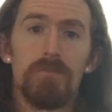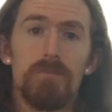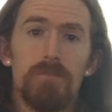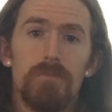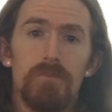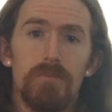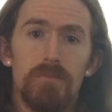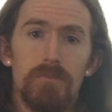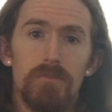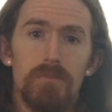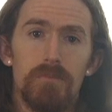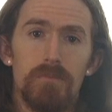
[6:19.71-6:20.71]

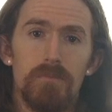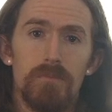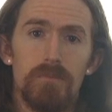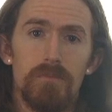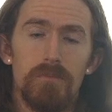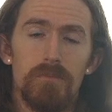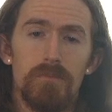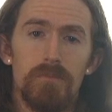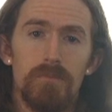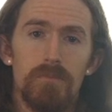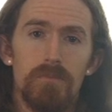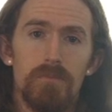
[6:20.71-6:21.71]

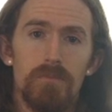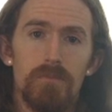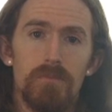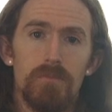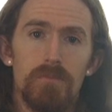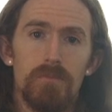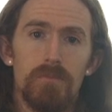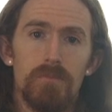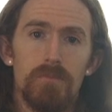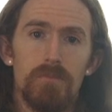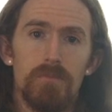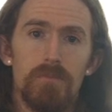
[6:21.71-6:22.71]

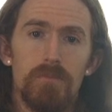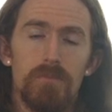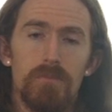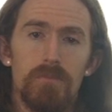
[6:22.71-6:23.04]
[no speech]